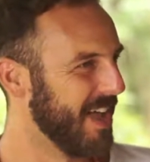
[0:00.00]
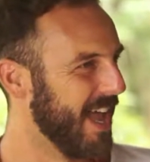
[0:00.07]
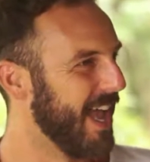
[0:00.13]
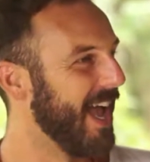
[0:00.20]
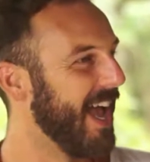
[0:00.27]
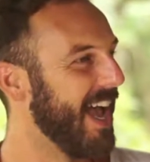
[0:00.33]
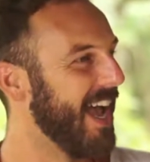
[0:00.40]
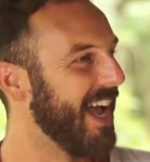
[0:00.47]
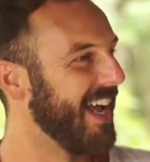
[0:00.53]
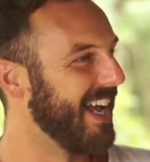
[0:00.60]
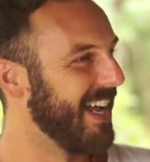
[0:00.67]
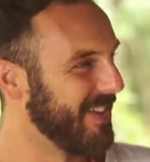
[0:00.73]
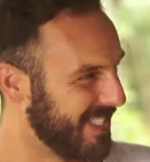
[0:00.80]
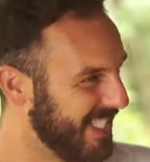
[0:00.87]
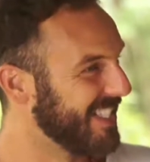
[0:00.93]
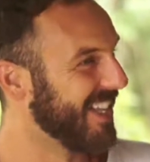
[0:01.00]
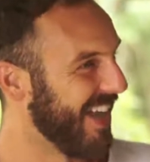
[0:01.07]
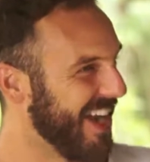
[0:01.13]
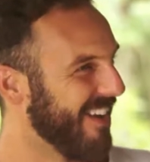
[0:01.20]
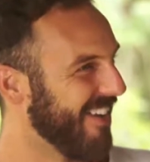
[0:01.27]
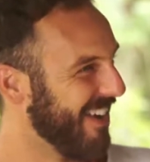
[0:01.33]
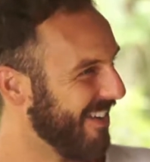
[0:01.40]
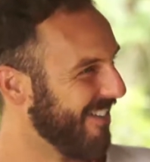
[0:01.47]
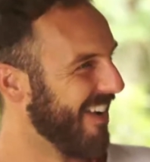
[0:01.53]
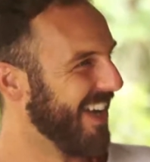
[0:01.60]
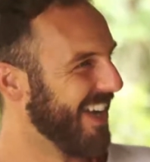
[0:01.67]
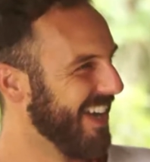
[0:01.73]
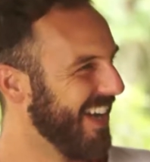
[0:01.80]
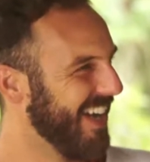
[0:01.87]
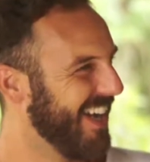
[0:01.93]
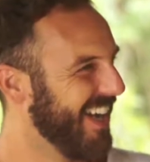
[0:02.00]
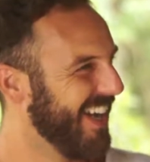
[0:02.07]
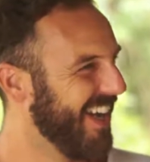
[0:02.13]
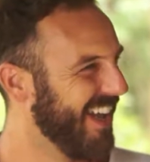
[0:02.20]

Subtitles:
desire it, right?